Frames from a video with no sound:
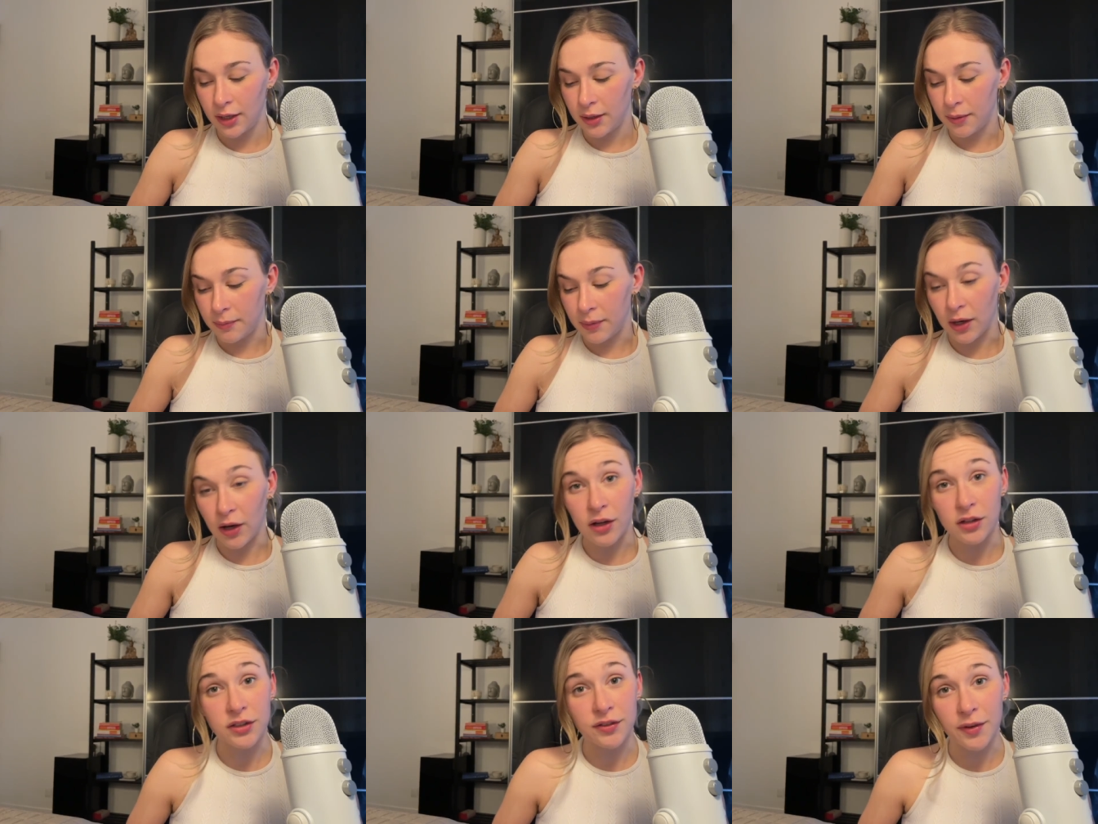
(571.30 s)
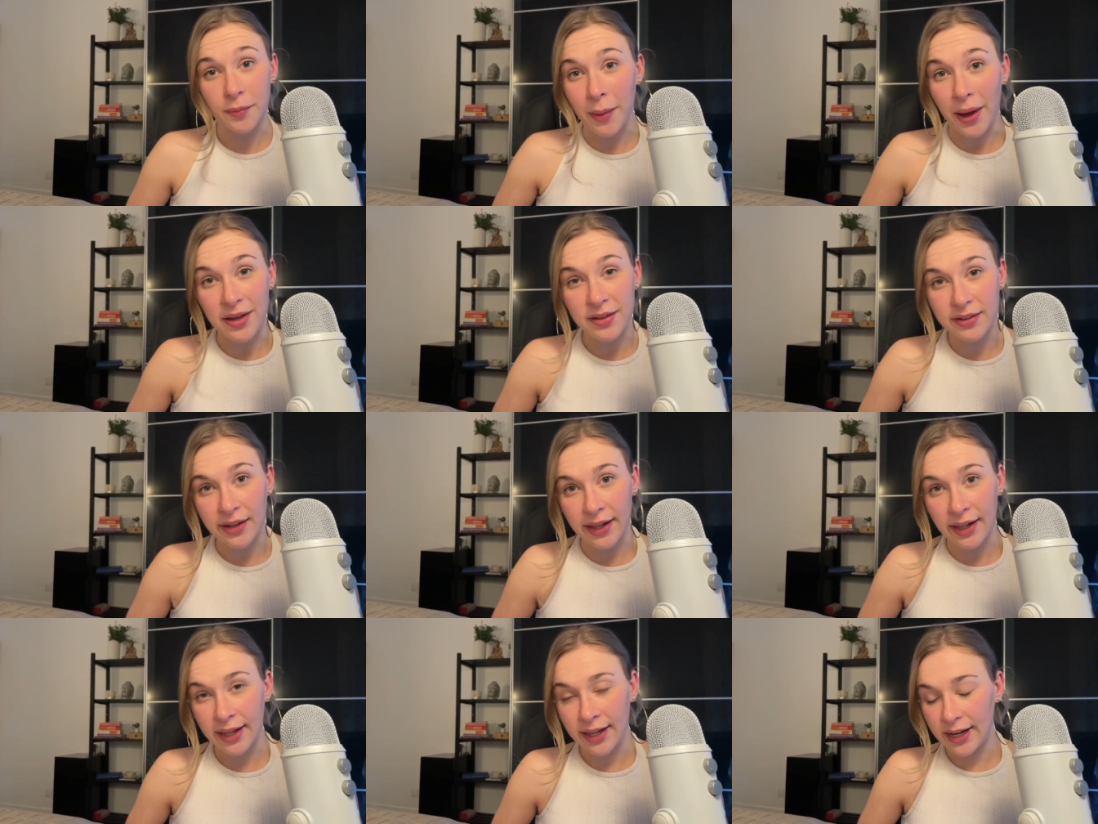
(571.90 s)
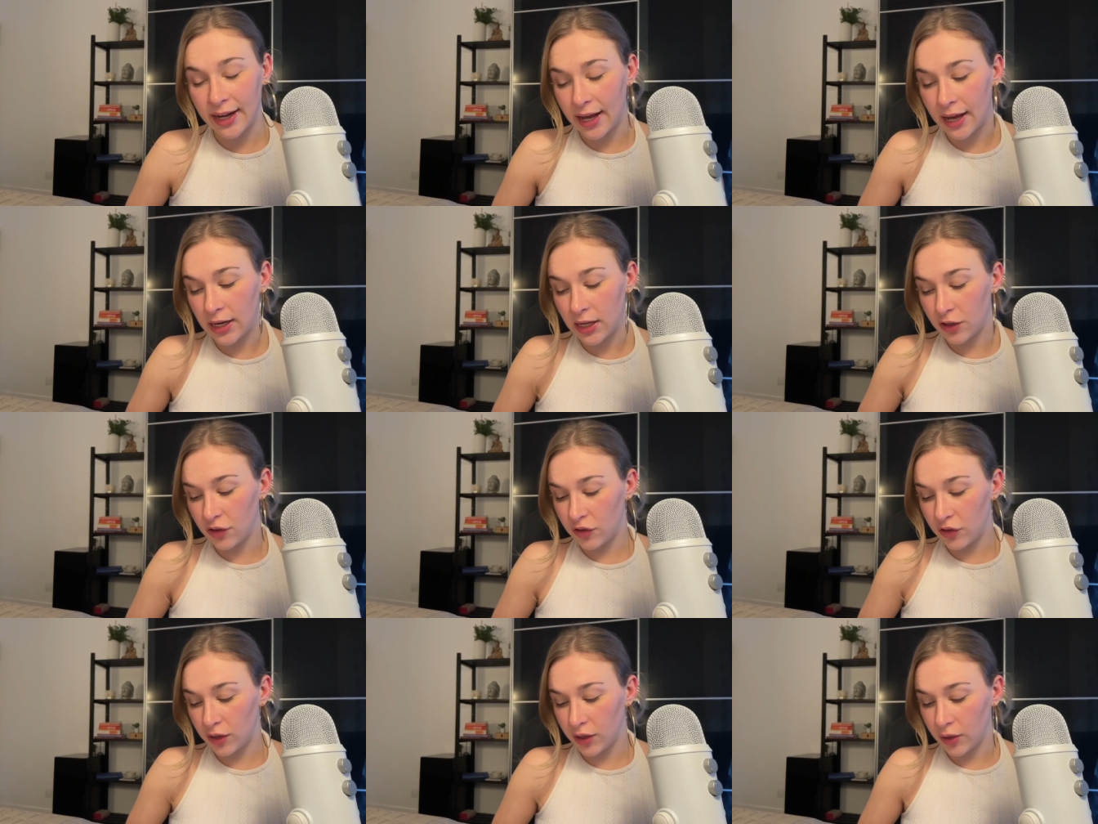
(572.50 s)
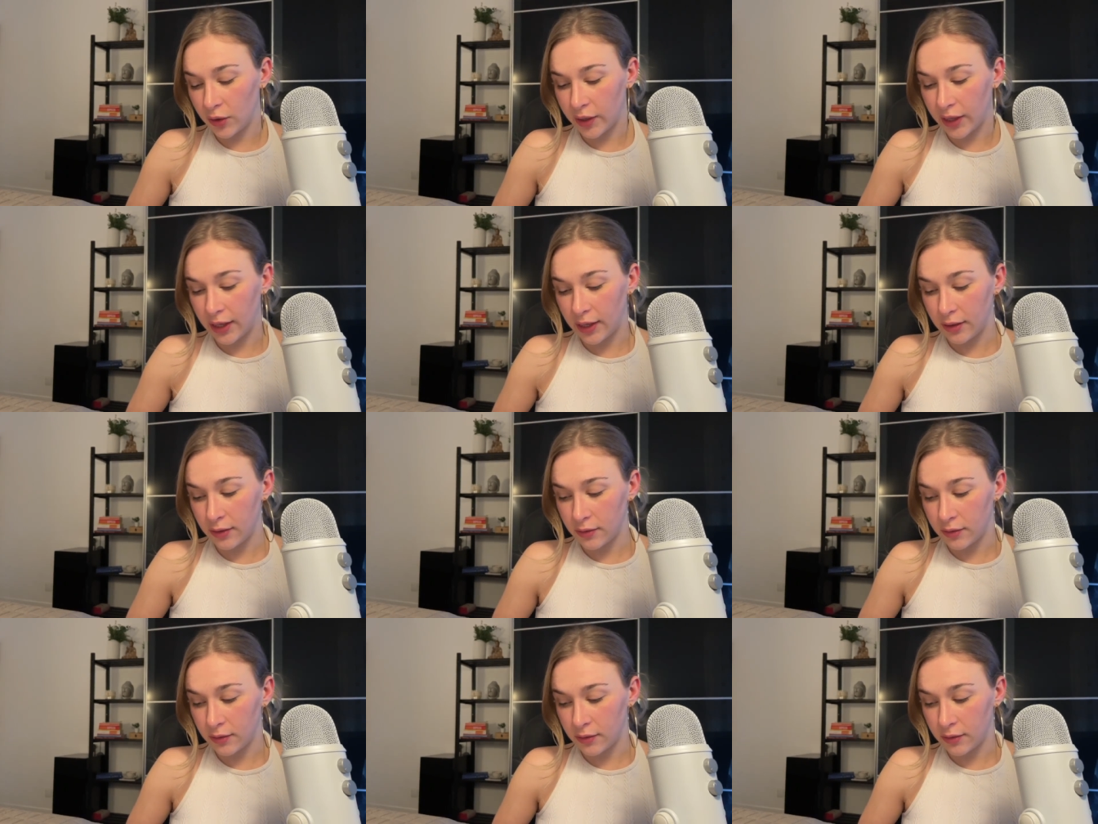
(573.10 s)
because of a masculine energy, okay?